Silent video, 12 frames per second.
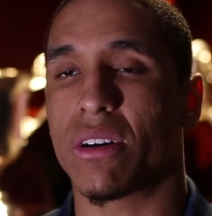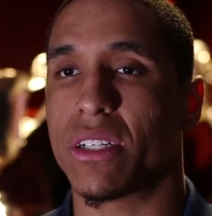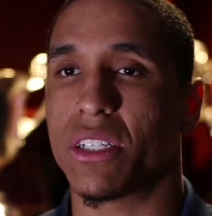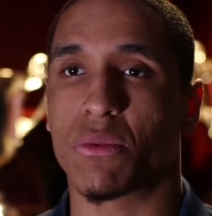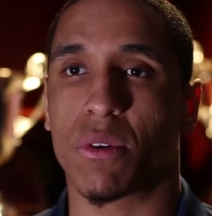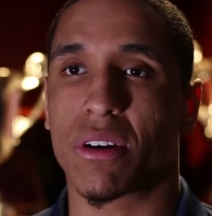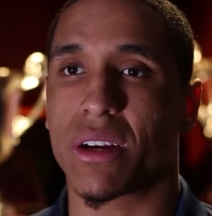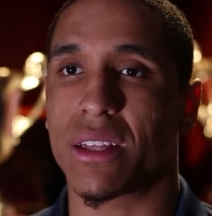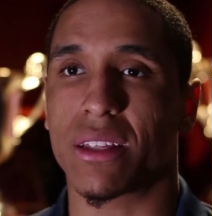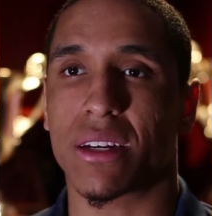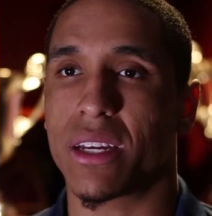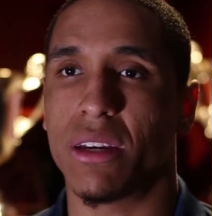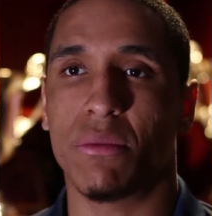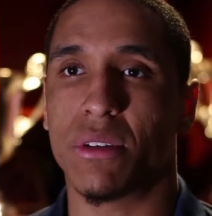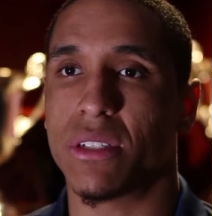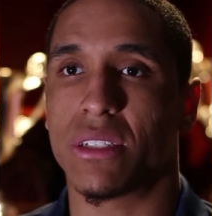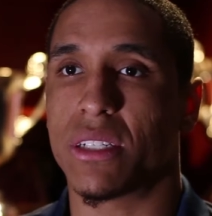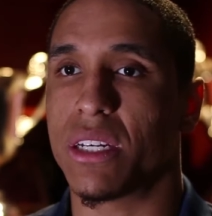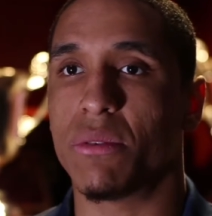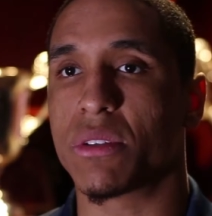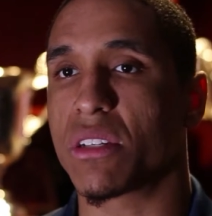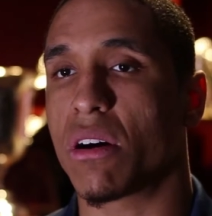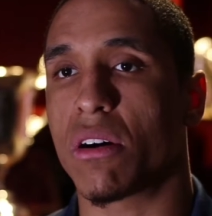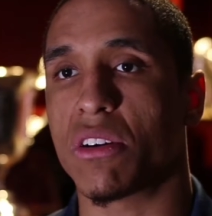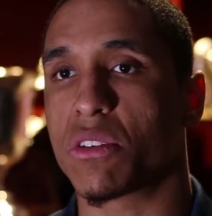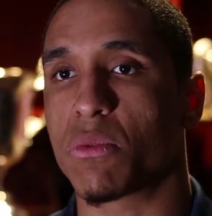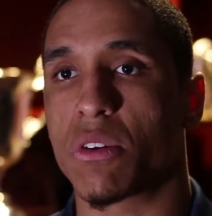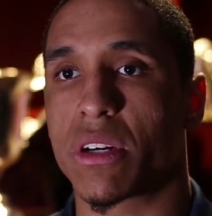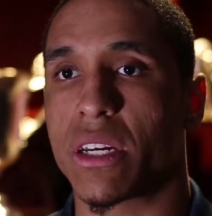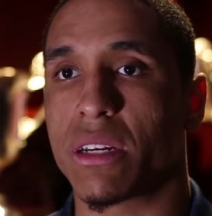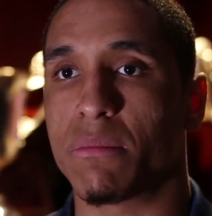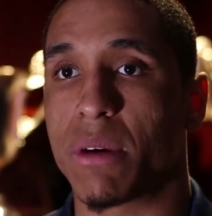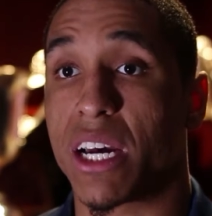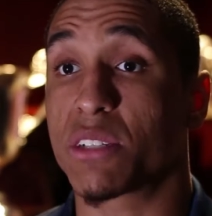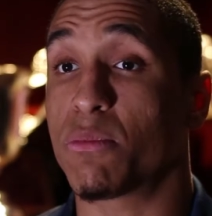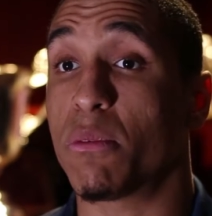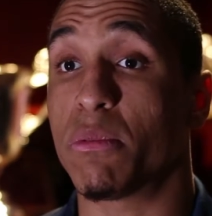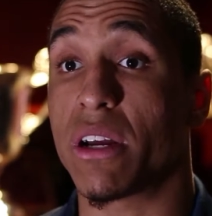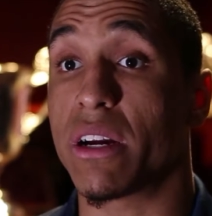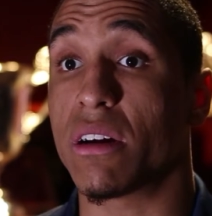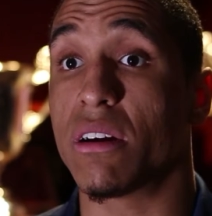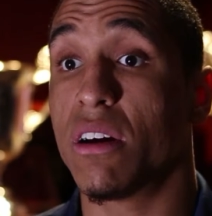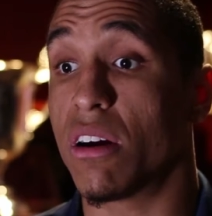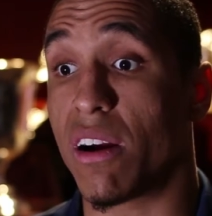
on to his work ethic. He was the hardest working basketball player